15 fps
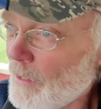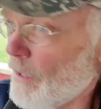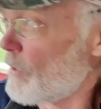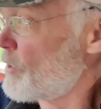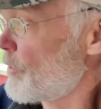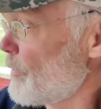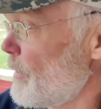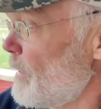
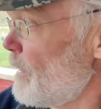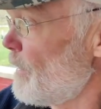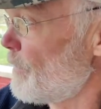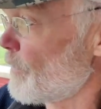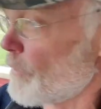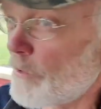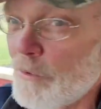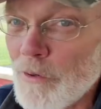trees
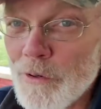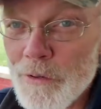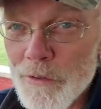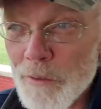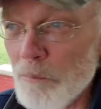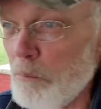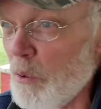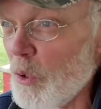are starting
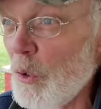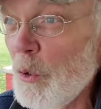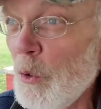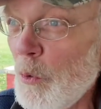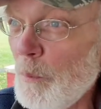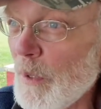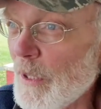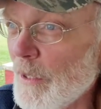to
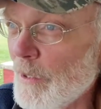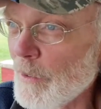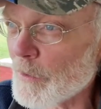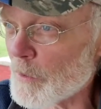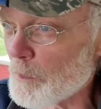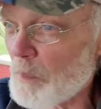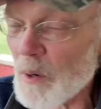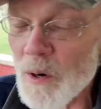bloom here at
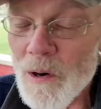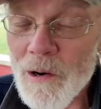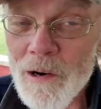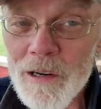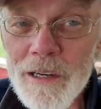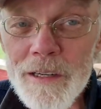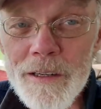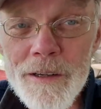the
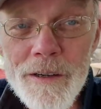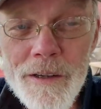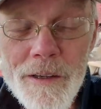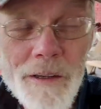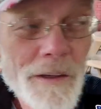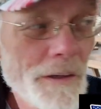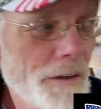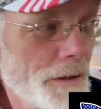park.
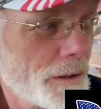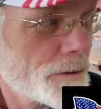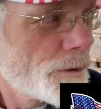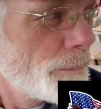It's a